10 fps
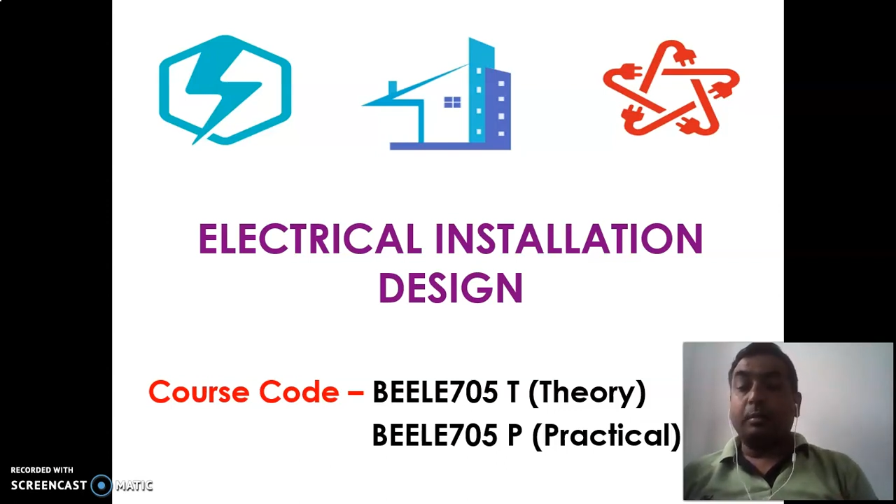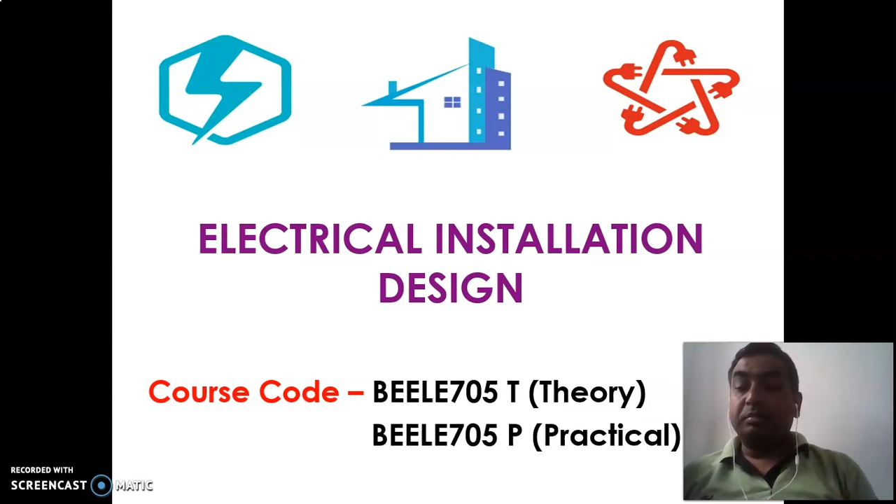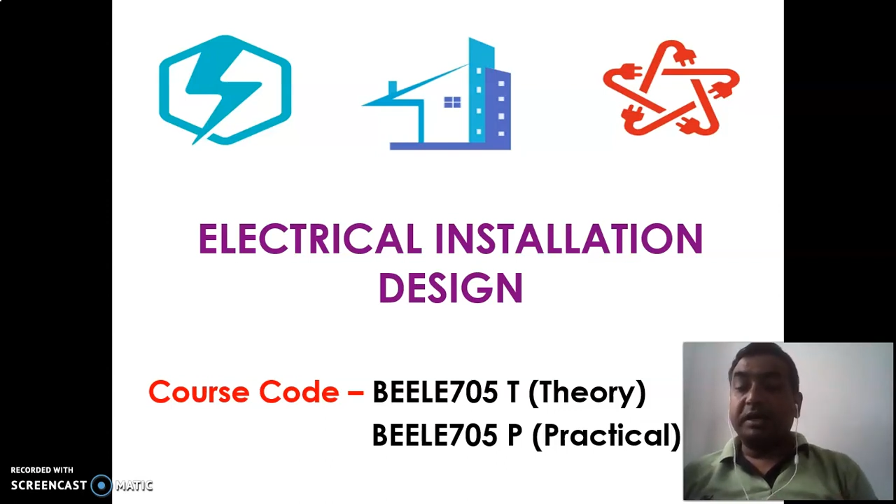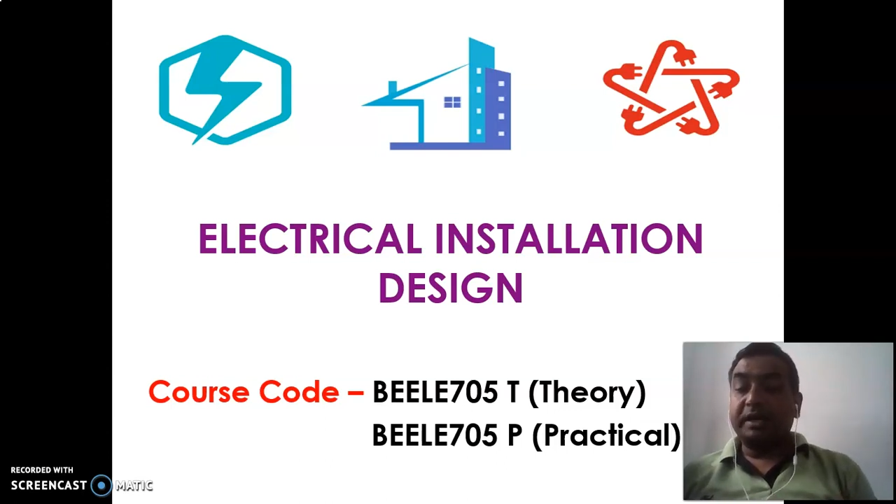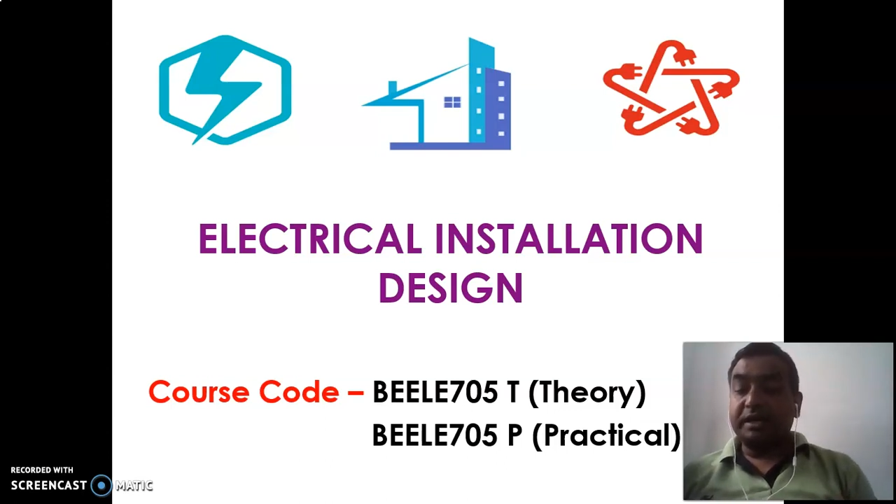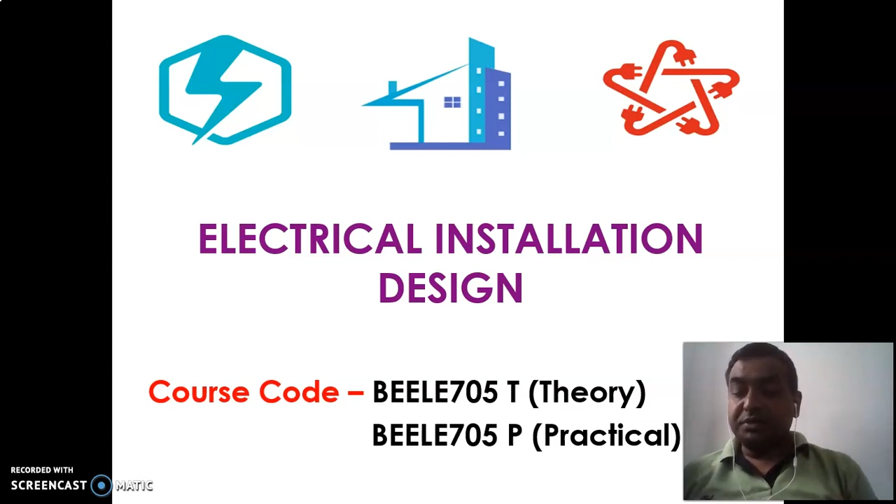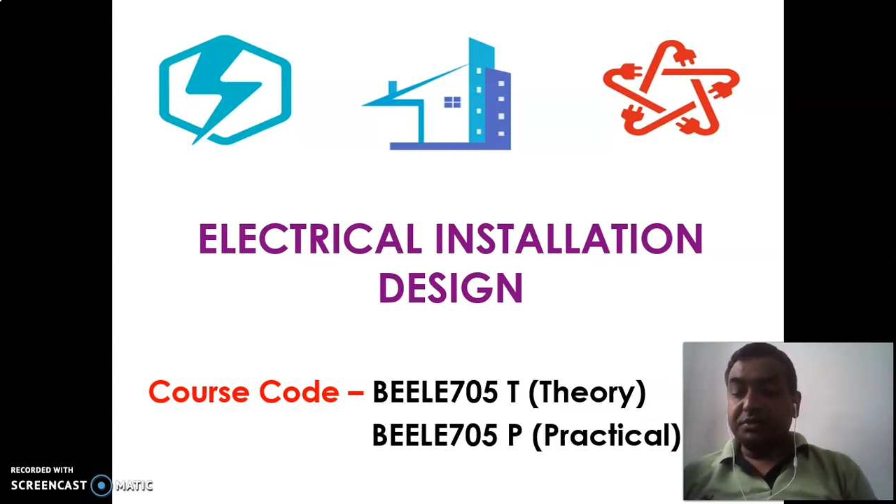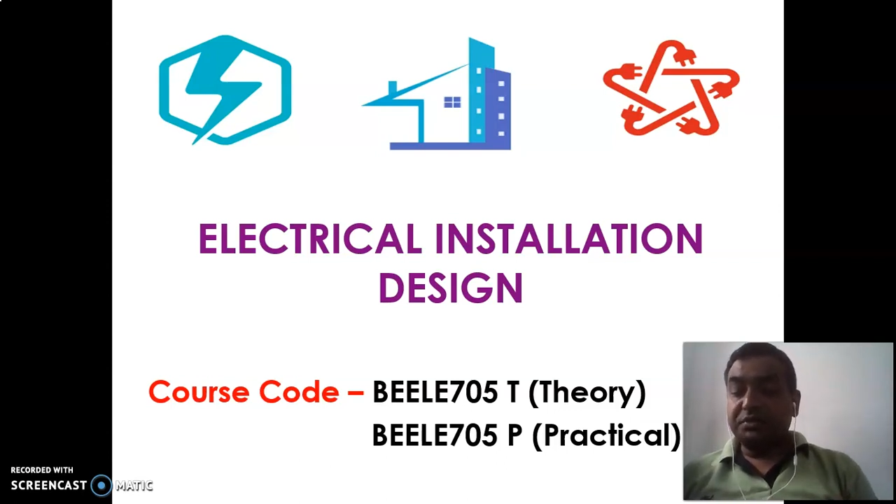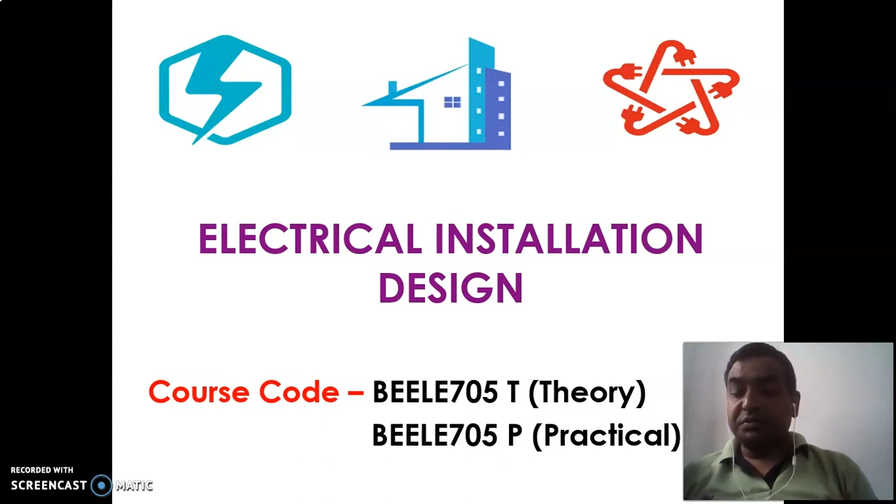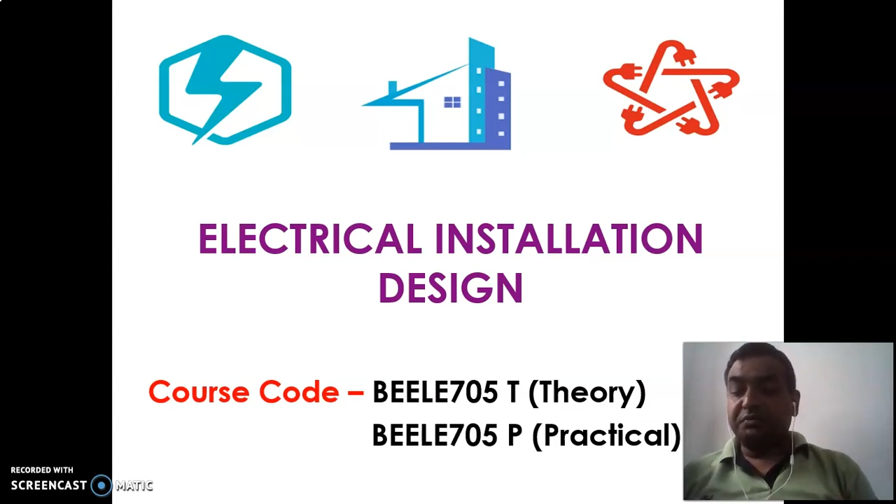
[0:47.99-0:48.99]

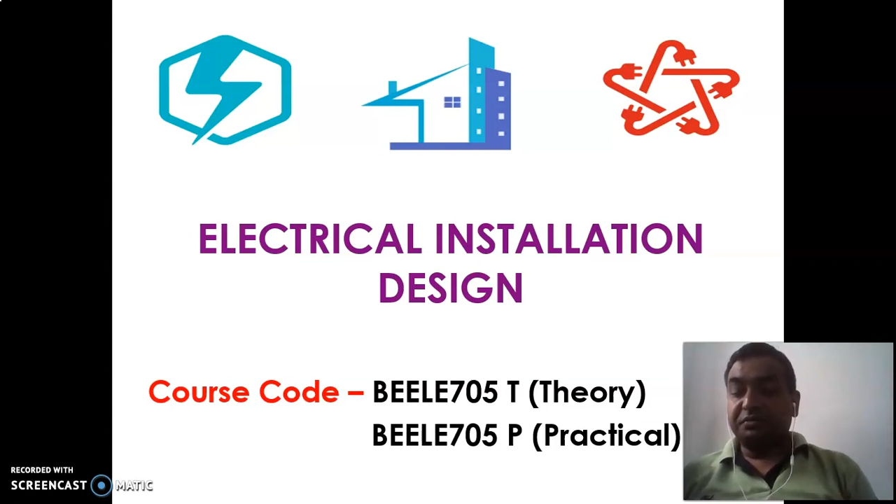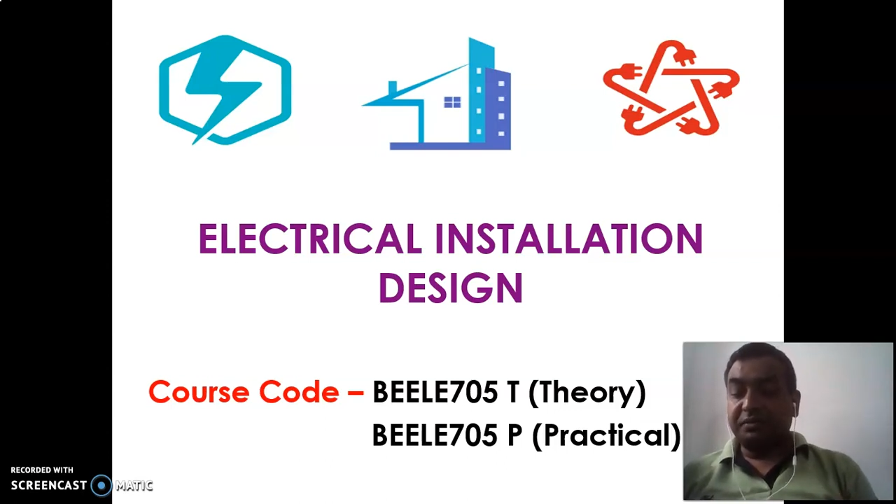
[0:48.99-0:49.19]
applications of